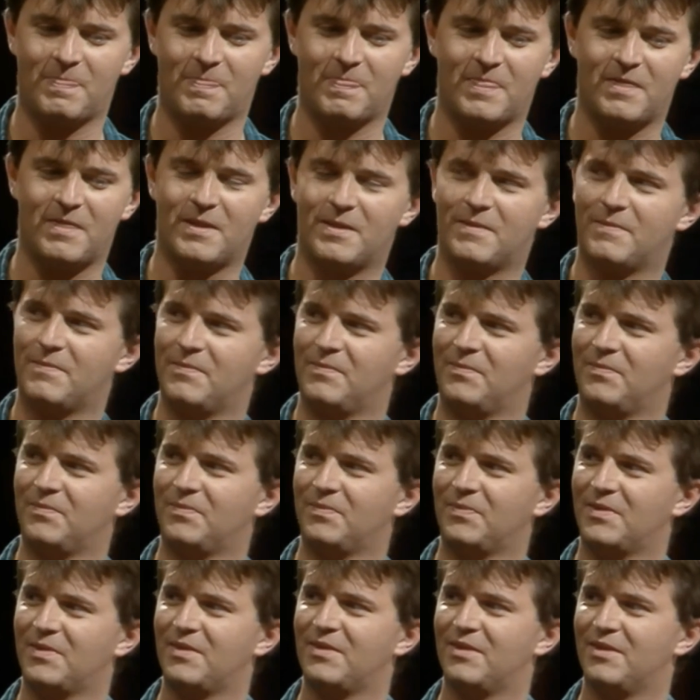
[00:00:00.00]
and the
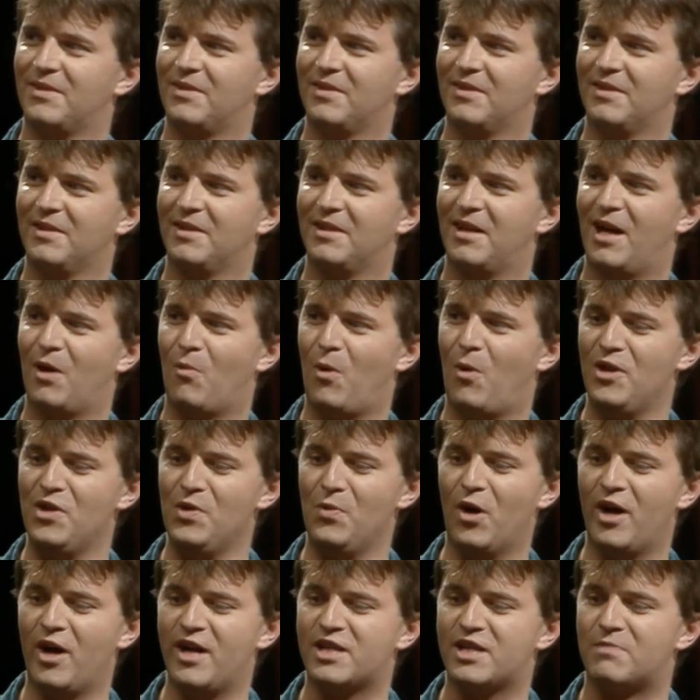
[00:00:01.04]
singing. I
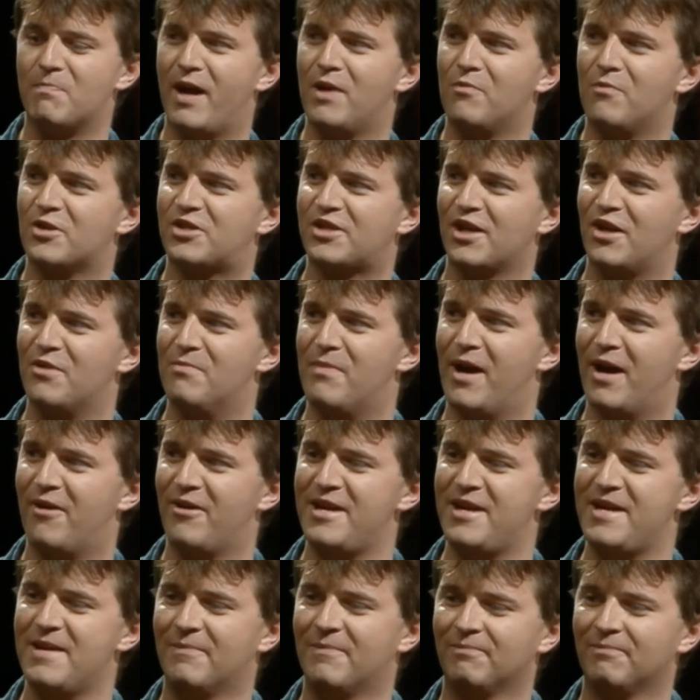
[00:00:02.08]
wonder why his men were so
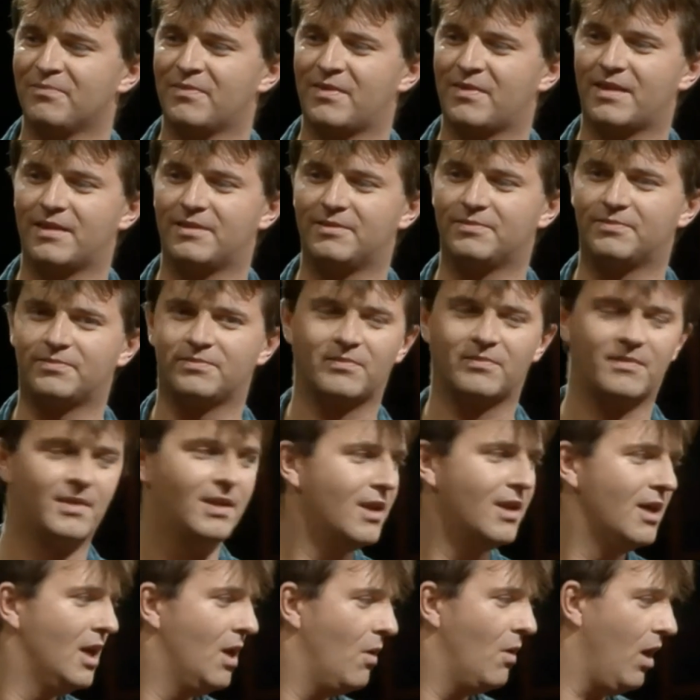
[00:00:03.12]
merry.
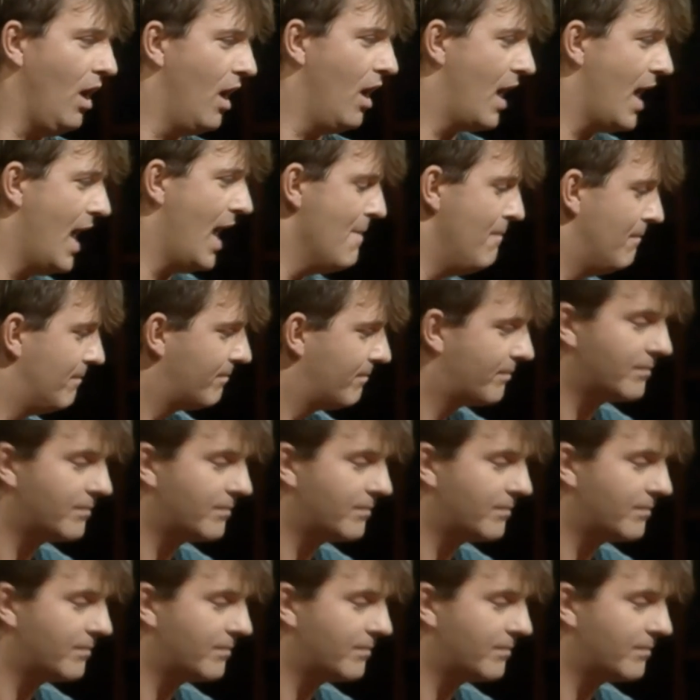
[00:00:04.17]
Don't